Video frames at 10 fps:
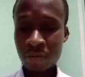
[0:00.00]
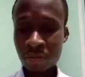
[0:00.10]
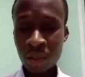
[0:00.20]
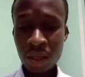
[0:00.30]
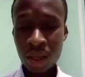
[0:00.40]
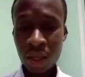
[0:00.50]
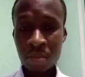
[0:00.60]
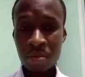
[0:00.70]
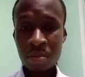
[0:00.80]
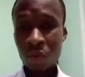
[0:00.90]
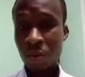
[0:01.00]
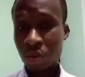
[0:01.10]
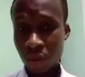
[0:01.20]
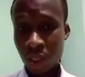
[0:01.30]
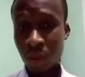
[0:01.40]
we're talking
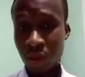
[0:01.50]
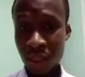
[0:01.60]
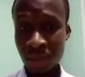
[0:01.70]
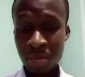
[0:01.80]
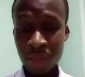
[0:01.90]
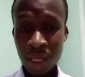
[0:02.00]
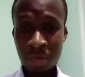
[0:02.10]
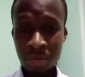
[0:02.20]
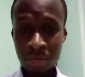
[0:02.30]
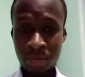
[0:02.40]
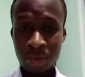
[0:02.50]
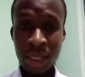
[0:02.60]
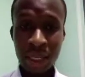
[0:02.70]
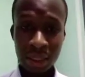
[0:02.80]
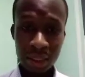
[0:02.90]
about some
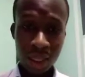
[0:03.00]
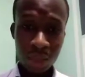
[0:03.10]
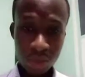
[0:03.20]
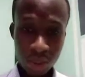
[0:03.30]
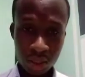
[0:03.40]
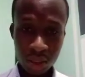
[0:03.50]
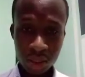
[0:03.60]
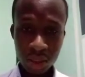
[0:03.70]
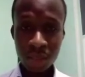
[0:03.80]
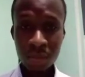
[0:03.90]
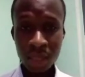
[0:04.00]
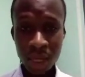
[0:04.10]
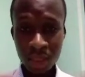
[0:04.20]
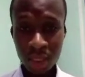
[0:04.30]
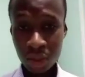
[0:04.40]
clinical presentation, some signs that
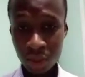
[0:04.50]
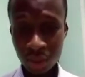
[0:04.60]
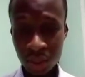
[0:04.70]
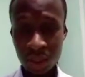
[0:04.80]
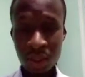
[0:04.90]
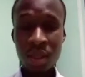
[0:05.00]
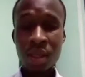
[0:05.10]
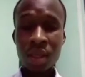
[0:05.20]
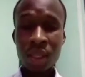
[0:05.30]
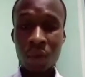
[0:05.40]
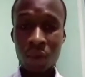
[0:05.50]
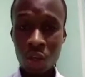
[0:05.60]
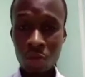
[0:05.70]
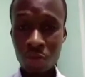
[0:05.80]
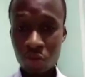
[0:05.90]
you see that will help you
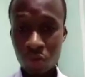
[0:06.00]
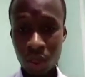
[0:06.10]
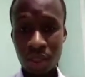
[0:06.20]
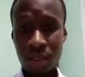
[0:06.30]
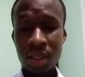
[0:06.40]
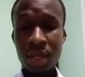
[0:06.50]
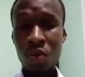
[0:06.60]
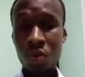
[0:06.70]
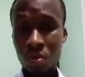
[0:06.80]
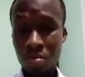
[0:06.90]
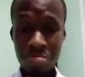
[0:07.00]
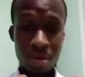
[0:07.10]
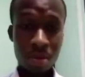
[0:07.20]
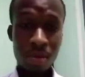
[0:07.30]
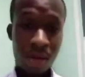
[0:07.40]
to see that probably you
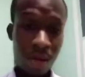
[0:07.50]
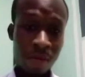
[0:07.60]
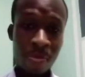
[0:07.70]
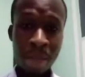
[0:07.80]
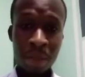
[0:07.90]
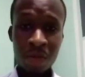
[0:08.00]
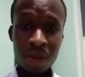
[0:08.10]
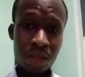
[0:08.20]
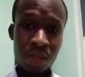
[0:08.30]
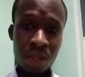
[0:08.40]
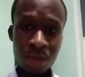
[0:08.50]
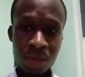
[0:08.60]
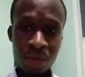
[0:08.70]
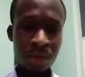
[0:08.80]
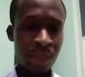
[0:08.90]
have an infection in the bone,
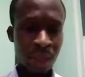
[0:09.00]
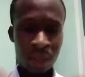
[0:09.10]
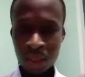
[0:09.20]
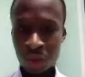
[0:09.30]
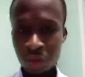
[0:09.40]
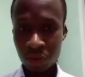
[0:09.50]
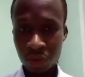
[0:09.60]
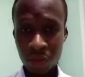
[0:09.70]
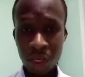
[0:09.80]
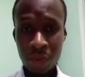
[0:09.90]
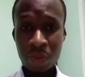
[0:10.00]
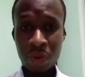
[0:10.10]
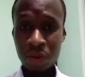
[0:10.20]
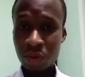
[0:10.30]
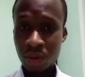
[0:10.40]
then you report to the
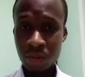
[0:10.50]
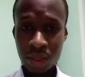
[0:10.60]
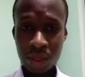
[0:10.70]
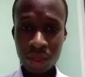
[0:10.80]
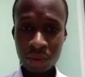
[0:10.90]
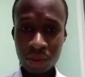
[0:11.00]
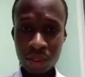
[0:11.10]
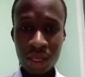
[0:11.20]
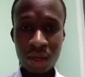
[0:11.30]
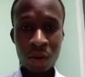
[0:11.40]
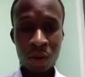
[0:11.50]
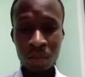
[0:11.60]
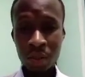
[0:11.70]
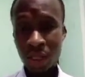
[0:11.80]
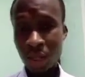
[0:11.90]
medical doctor or the medical
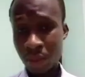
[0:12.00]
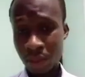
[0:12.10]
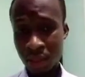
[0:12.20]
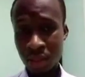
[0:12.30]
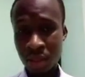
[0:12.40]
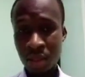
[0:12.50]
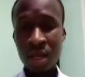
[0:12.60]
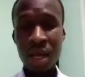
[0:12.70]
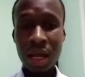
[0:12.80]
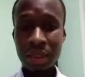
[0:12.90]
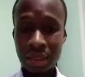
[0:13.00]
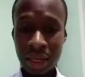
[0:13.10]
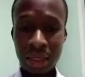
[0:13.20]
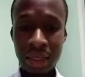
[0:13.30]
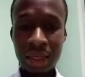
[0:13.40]
practitioner as early
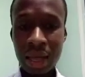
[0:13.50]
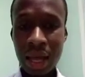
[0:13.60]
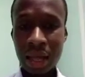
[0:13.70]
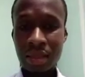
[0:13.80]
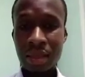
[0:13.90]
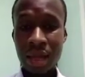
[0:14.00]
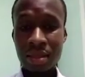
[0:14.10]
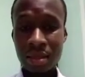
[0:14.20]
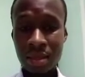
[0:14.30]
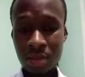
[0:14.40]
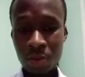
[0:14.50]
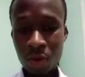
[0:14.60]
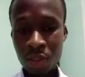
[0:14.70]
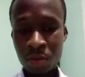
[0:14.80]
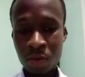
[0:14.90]
as possible.
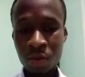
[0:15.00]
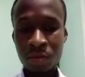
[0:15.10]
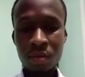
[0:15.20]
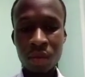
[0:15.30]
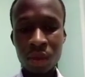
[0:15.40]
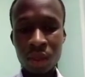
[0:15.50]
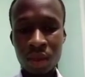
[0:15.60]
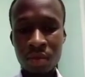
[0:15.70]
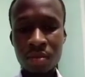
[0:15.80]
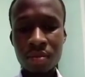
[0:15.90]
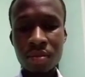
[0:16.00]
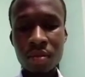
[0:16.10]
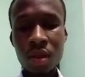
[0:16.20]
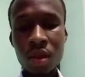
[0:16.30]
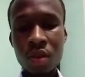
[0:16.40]
Okay,
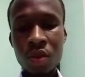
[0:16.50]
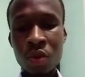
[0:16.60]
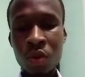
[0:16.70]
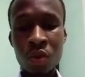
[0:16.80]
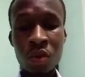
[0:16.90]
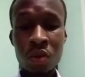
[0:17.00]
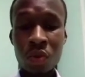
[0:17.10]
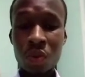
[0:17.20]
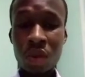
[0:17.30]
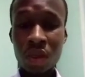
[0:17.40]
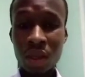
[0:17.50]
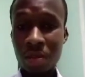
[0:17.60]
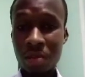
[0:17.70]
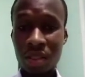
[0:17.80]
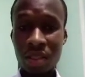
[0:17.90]
so I
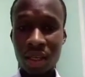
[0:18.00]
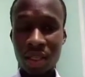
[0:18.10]
mentioned that